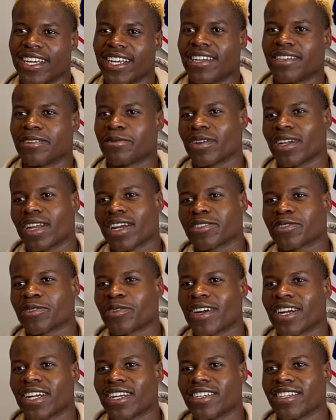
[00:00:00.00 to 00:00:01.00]
And when I
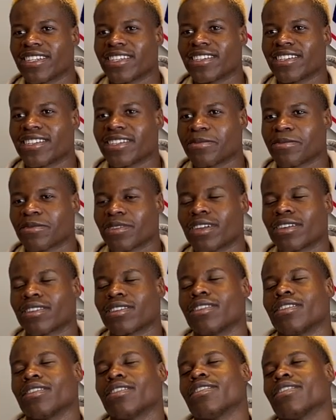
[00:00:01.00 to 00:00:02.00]
try it here, I'm like,
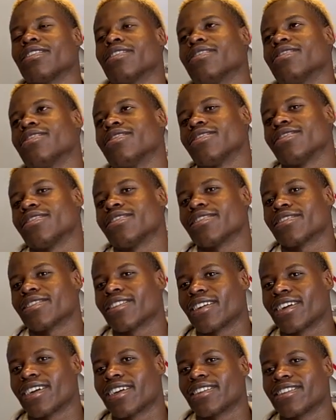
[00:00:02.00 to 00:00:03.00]
it's just all
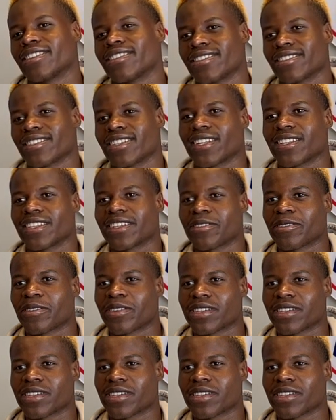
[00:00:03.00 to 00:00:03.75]
right. It's nothing crazy.